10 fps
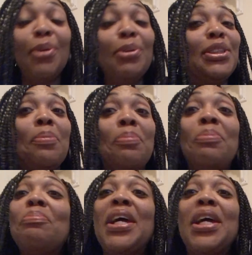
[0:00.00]
There was
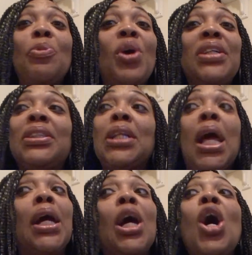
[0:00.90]
it wasn't
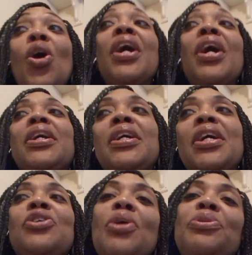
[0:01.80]
like, okay, yeah,
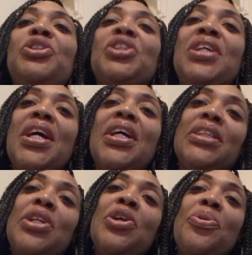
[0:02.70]
you go with your dad, because
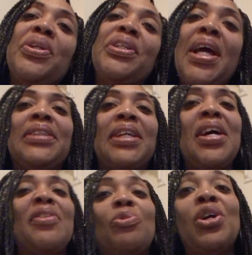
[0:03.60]
I know what it's like to
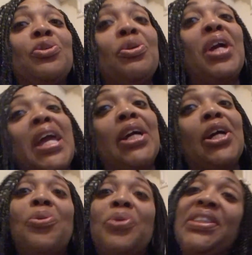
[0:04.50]
have one who can't go
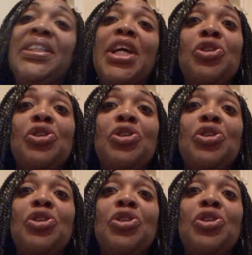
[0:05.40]
with his dad.